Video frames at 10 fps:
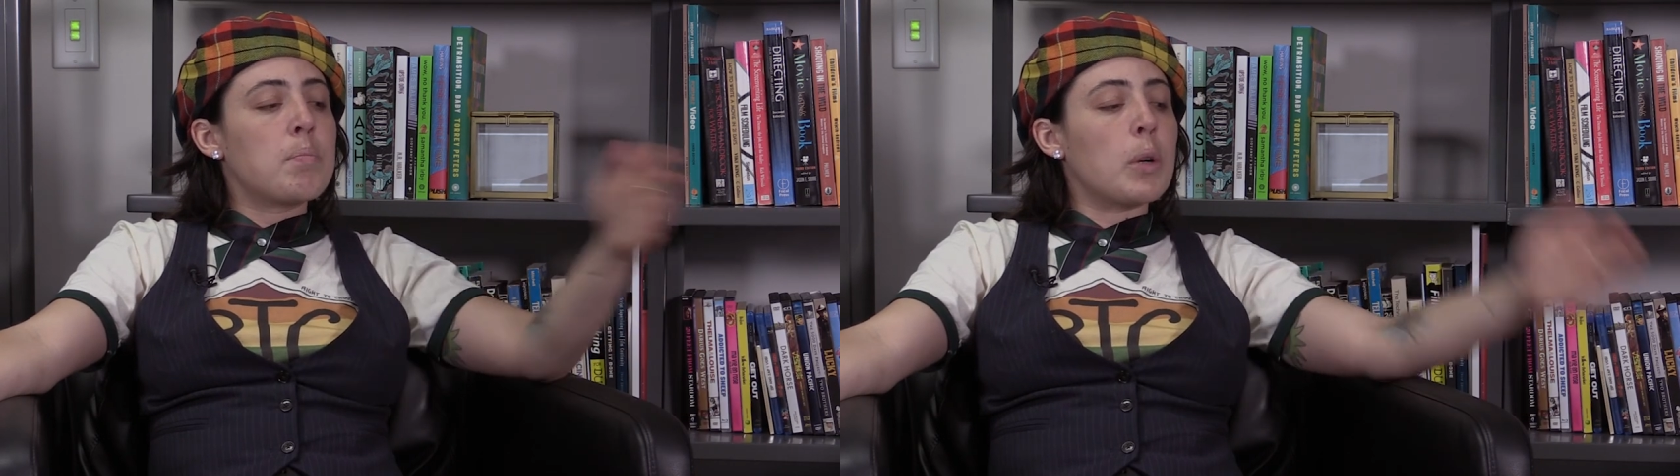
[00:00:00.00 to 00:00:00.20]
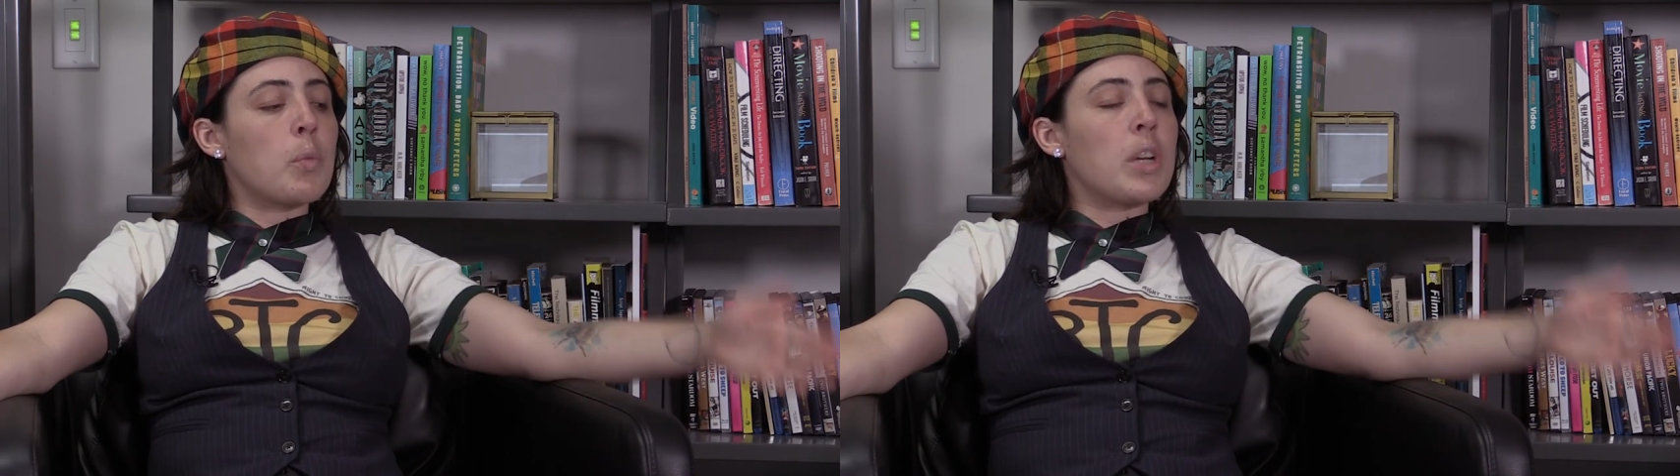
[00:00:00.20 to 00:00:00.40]

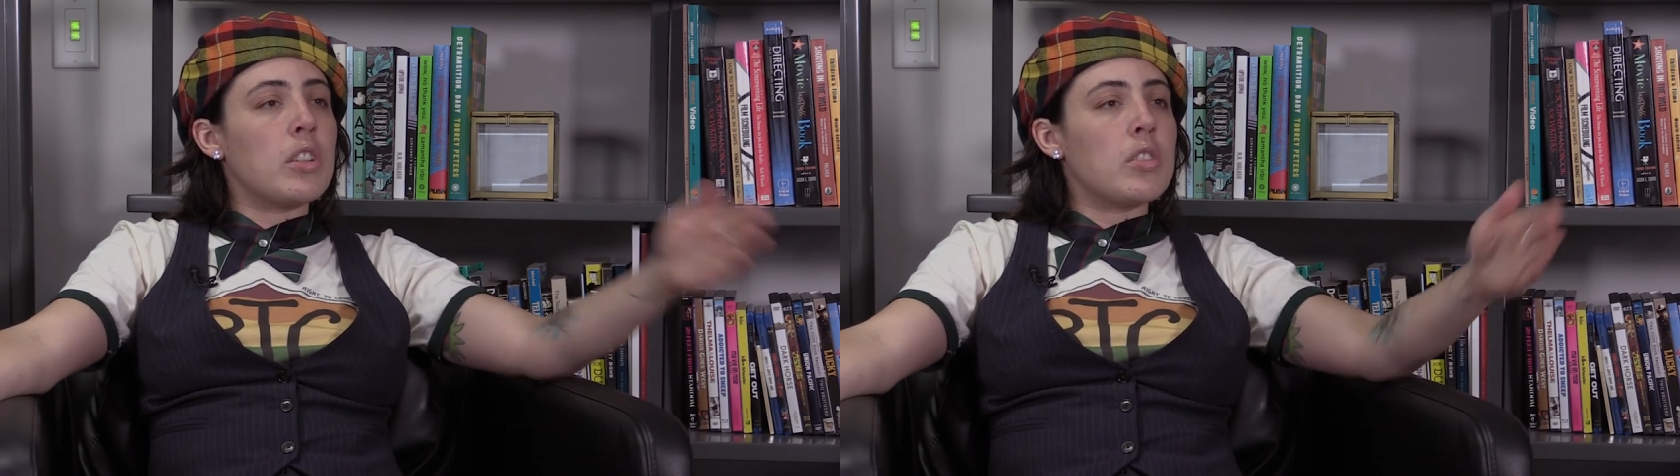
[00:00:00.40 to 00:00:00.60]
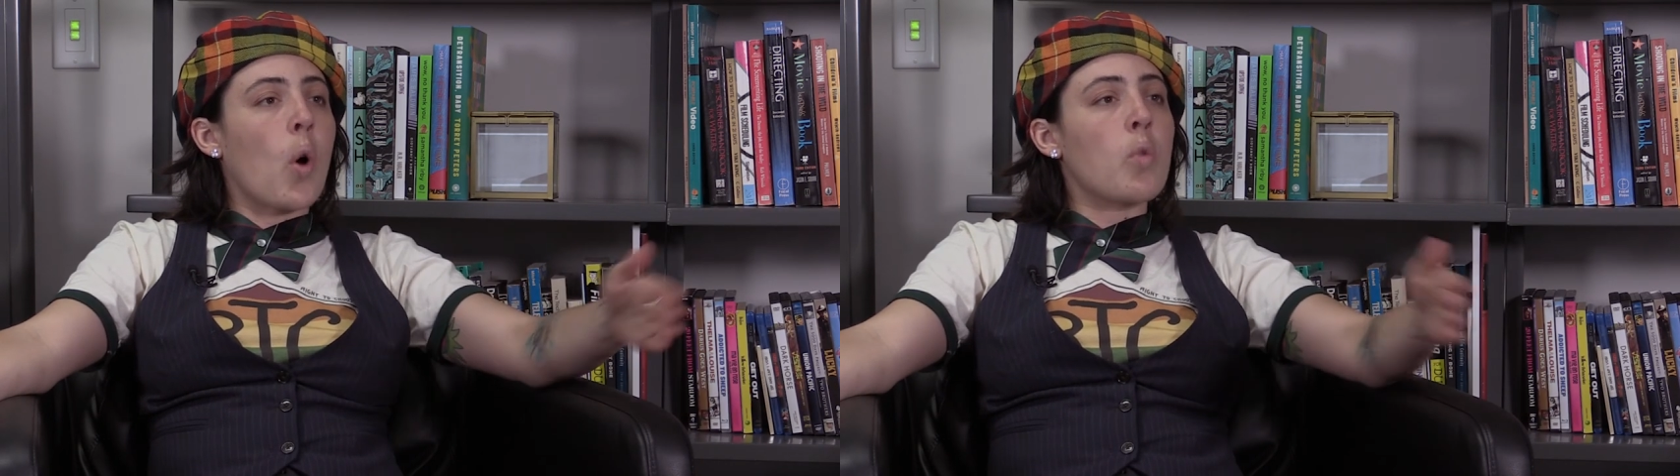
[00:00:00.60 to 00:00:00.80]
but
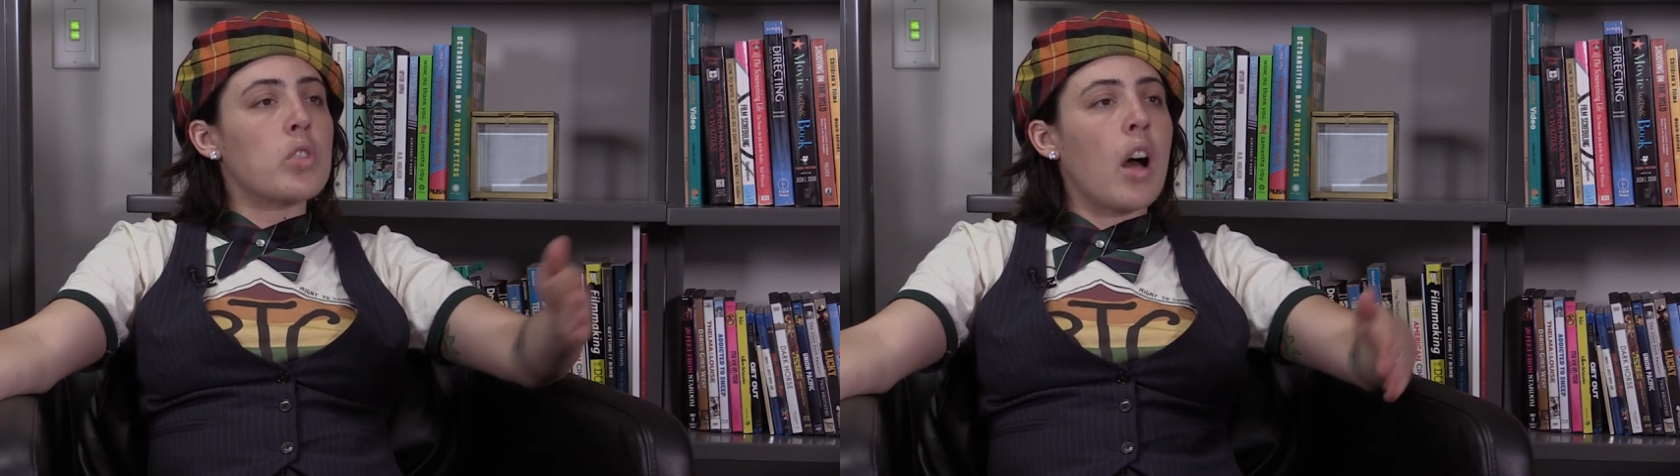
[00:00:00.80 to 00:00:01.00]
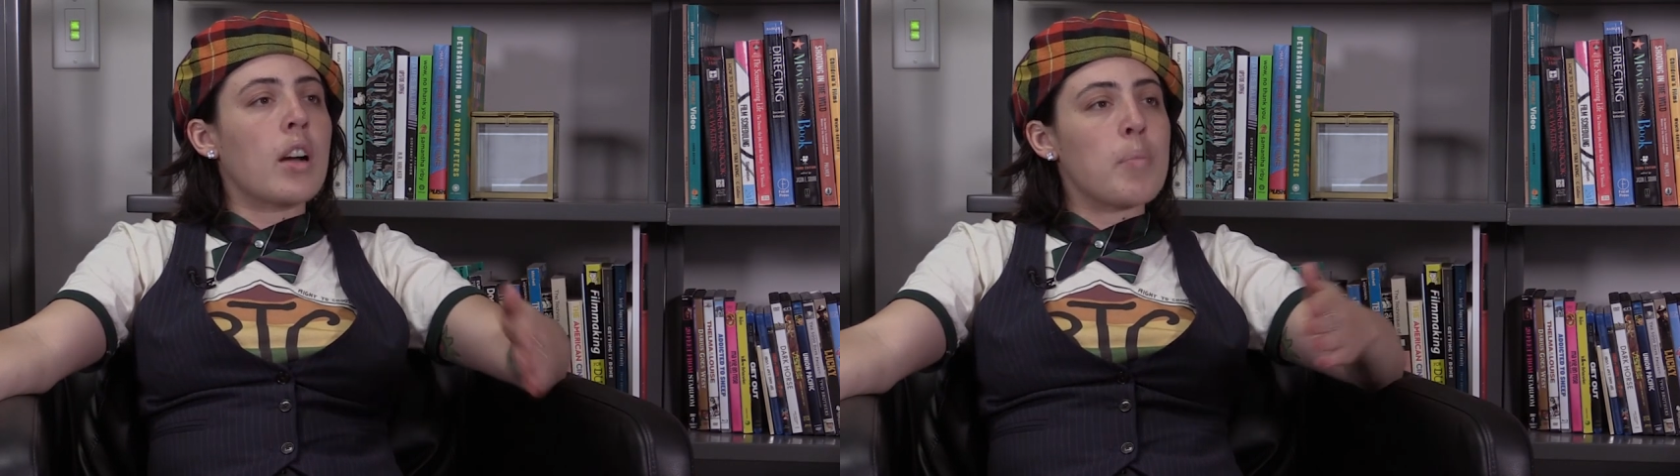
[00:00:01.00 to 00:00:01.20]
we don't
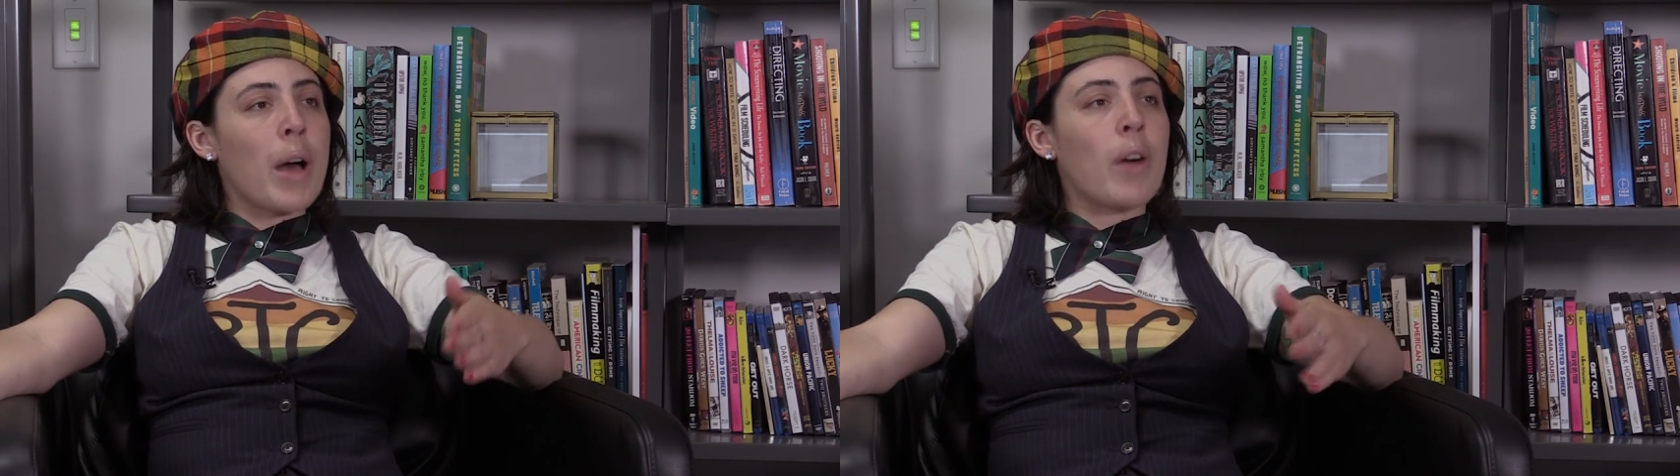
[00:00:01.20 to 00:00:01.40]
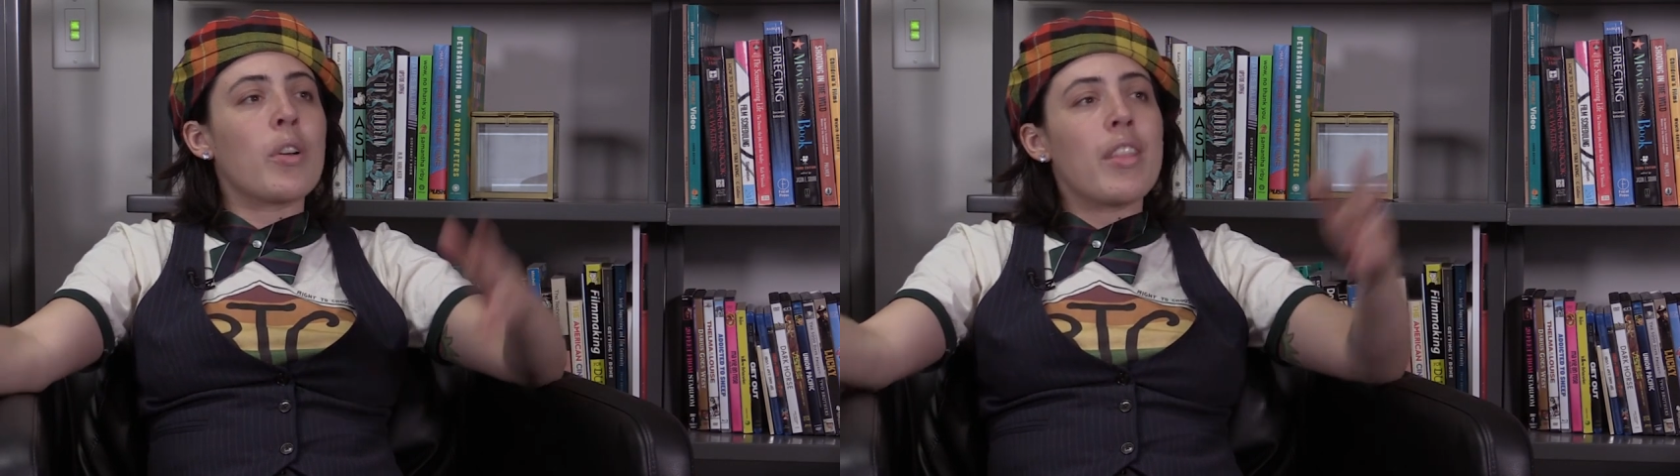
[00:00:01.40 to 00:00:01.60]
talk
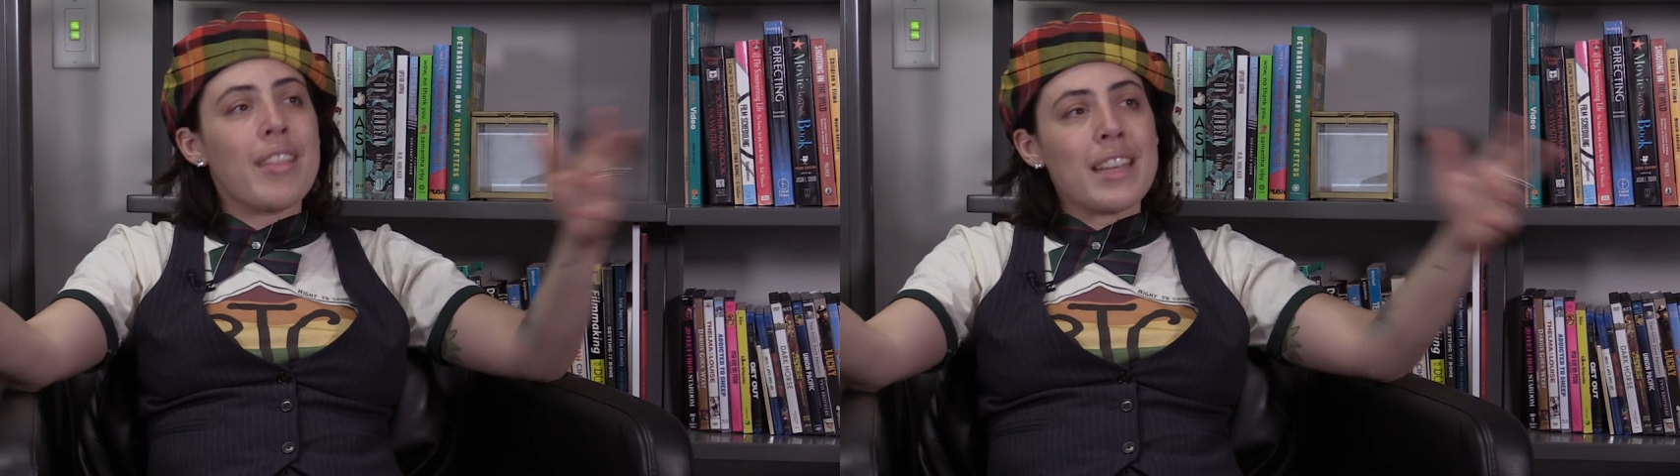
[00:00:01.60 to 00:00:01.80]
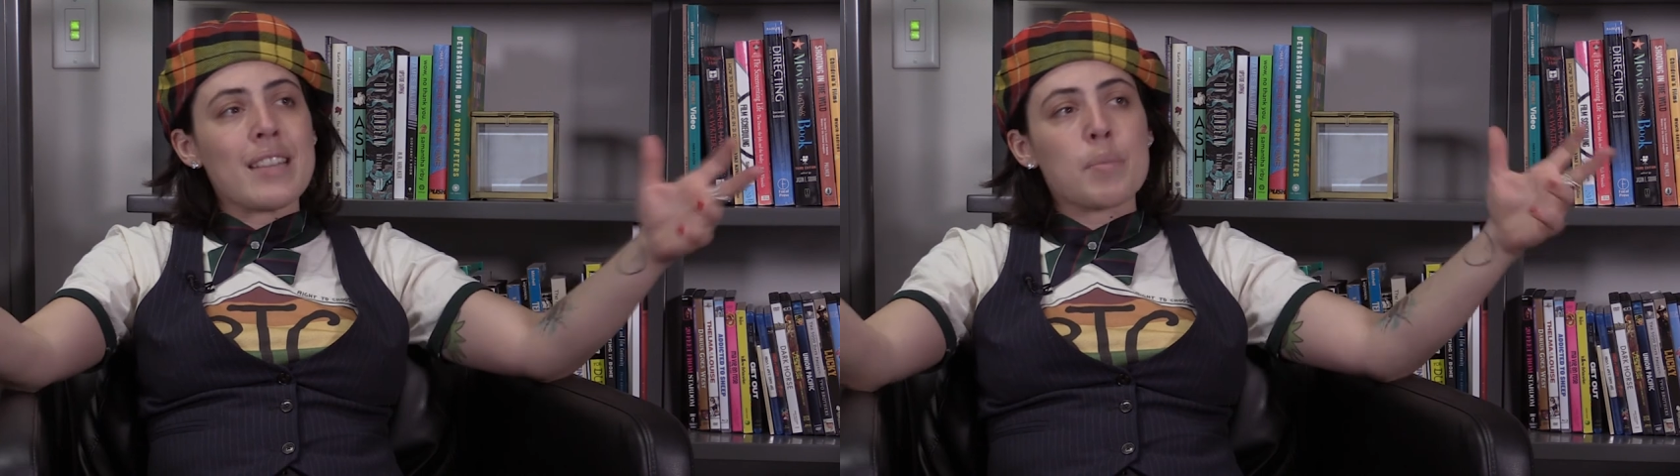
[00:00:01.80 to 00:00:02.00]
about
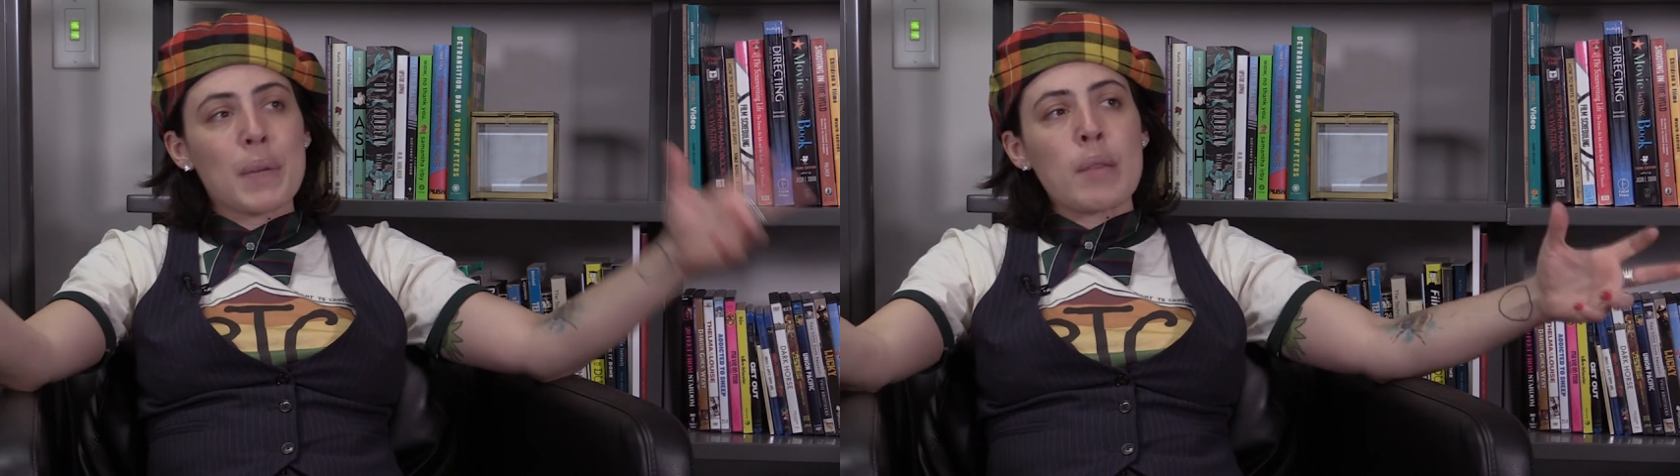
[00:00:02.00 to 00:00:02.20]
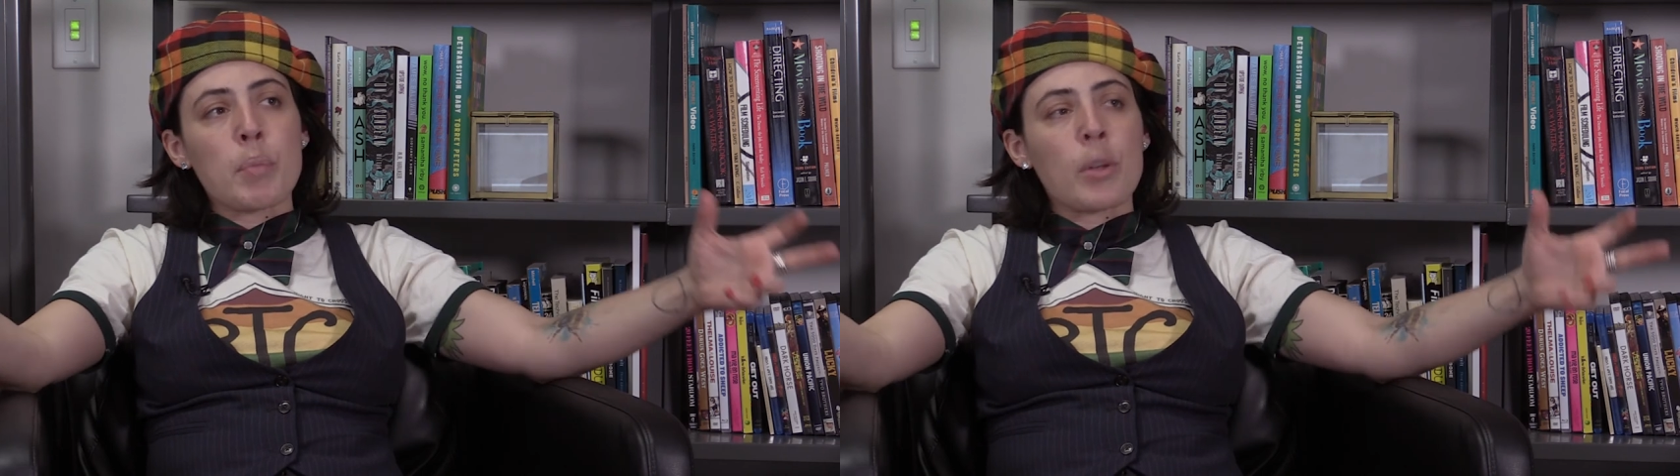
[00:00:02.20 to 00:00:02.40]
these
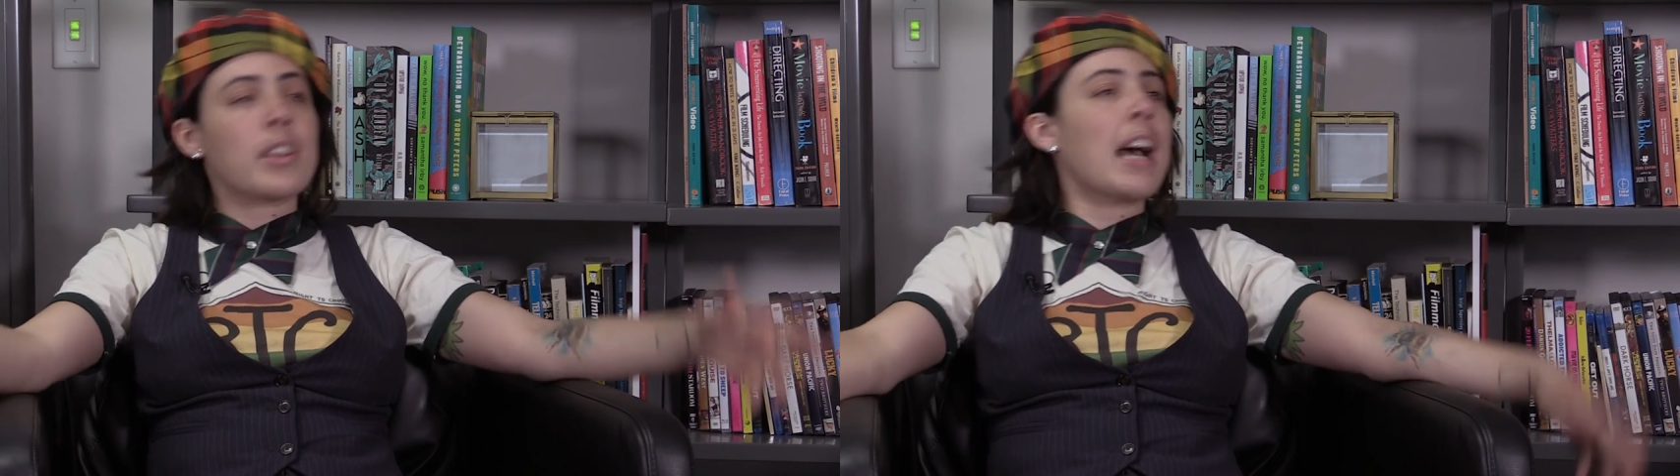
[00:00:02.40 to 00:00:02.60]
people.